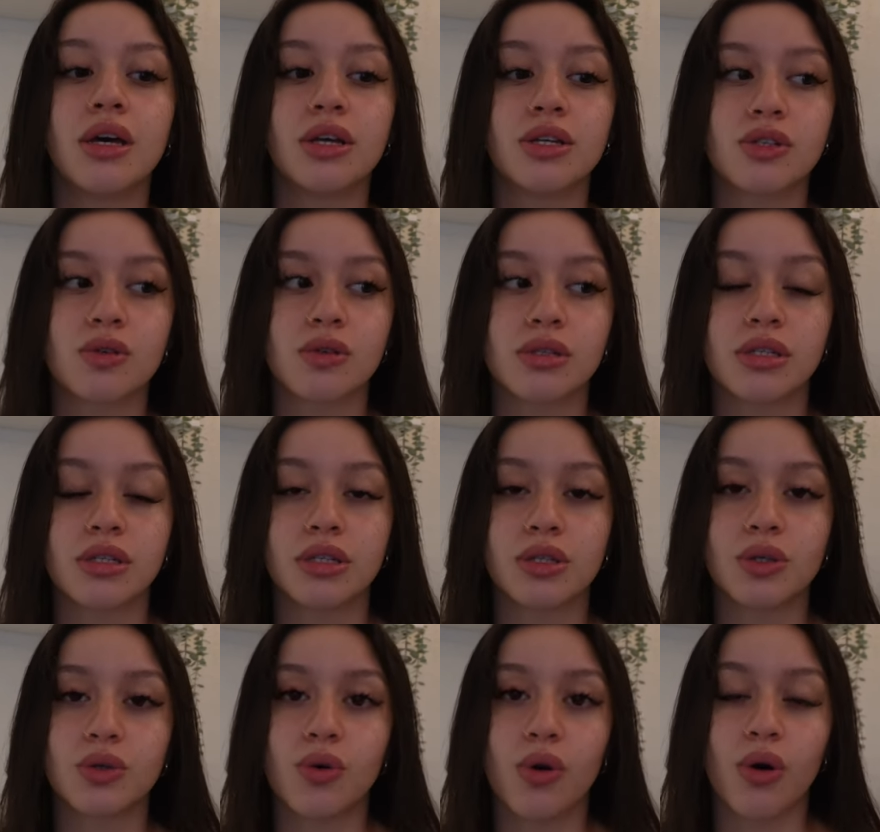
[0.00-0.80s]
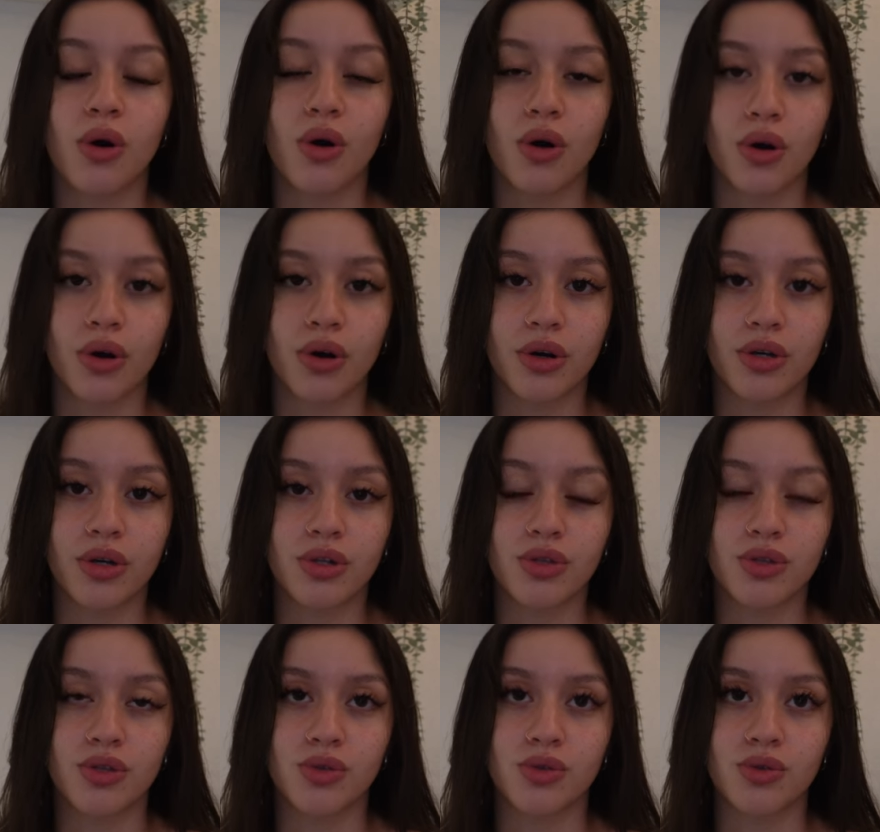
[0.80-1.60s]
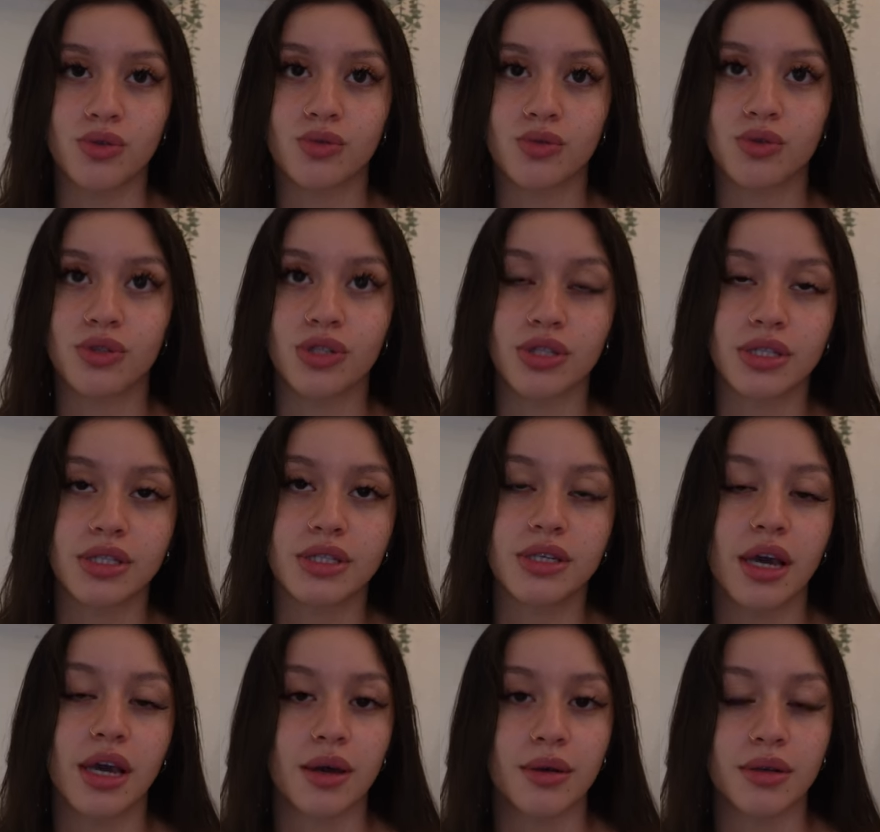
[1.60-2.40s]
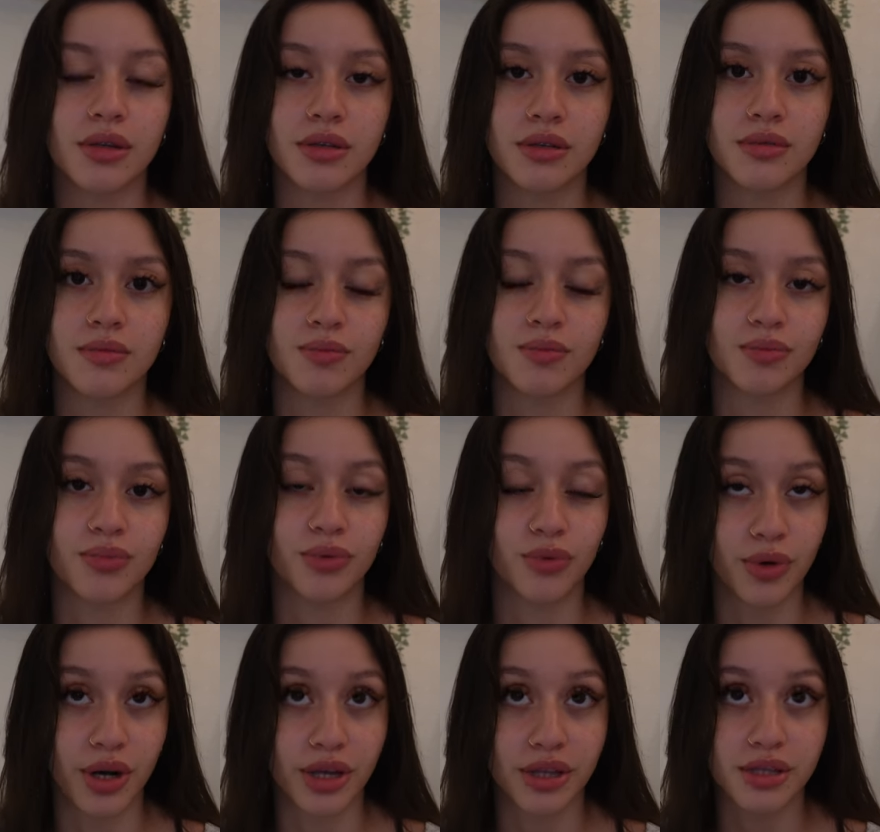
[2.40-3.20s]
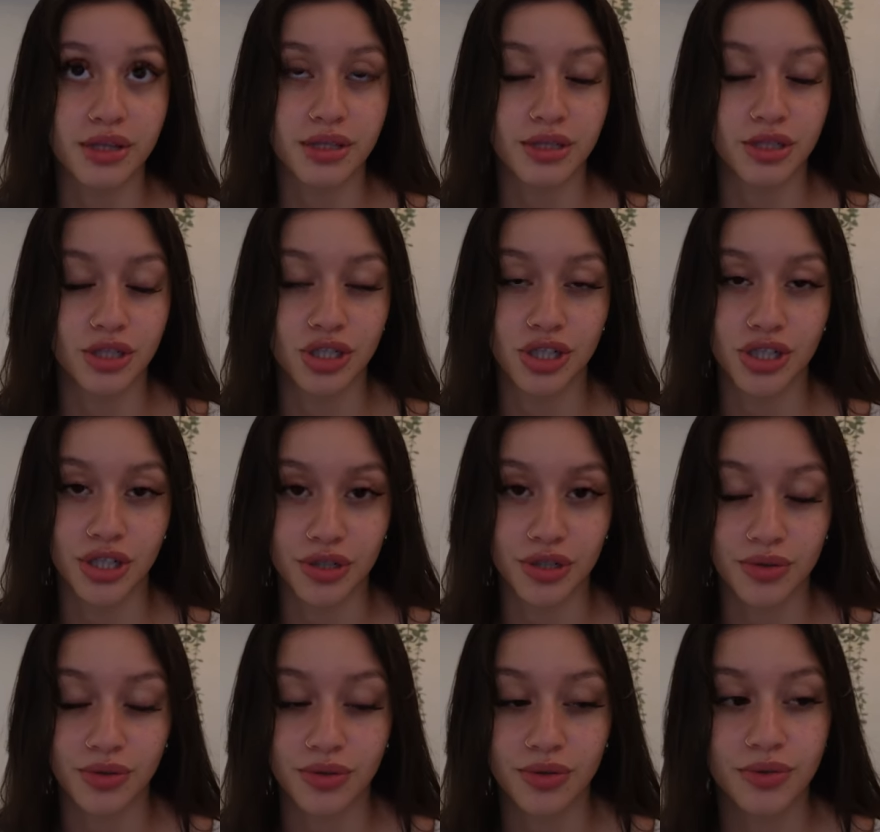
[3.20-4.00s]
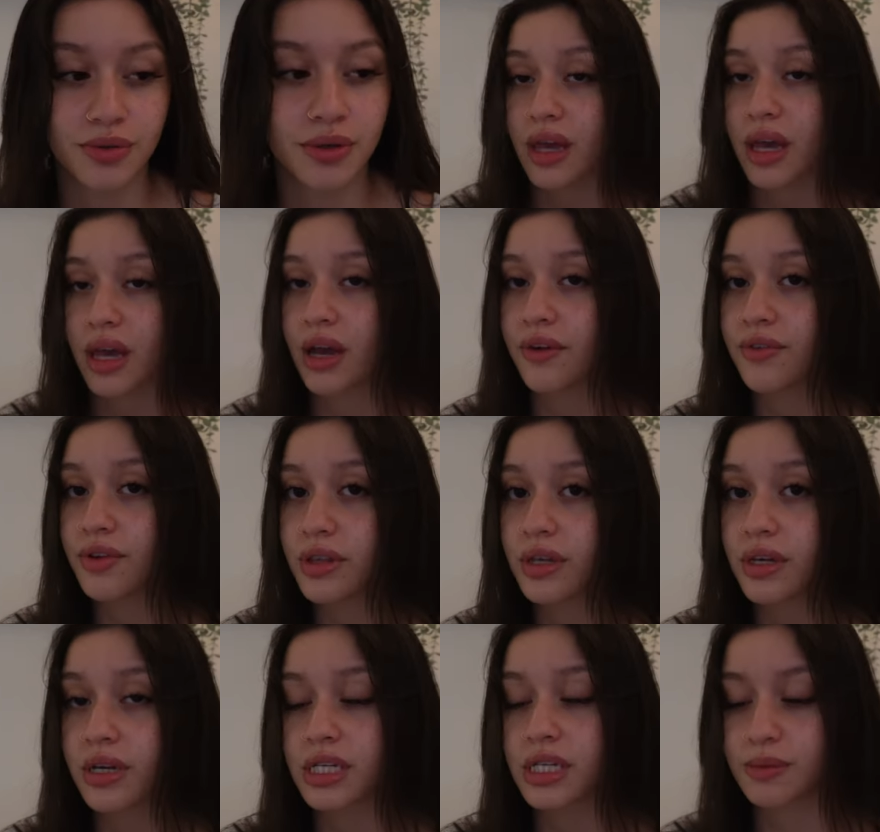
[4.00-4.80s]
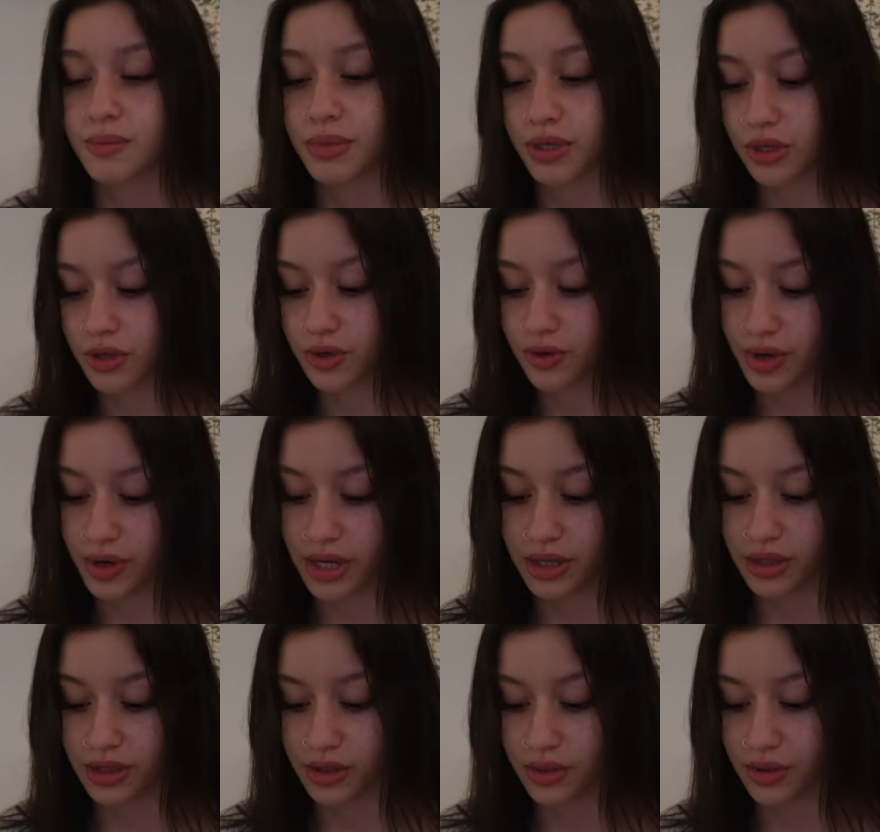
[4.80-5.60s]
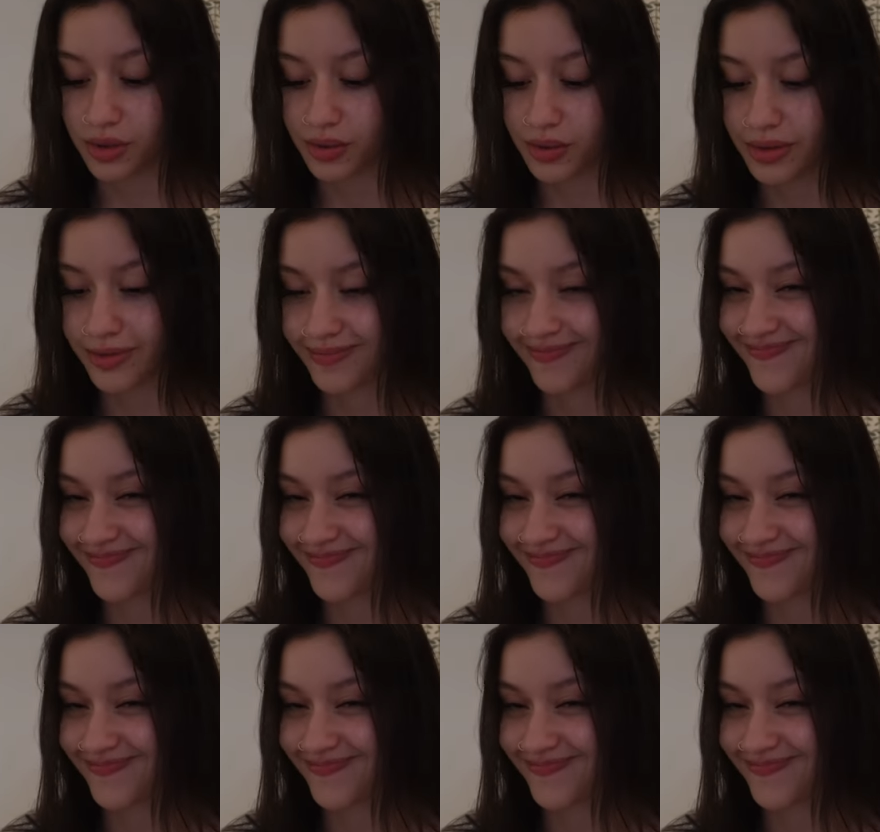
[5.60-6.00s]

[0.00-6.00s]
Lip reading: So it's a little hard to just take breaths in general. Everything has been great though.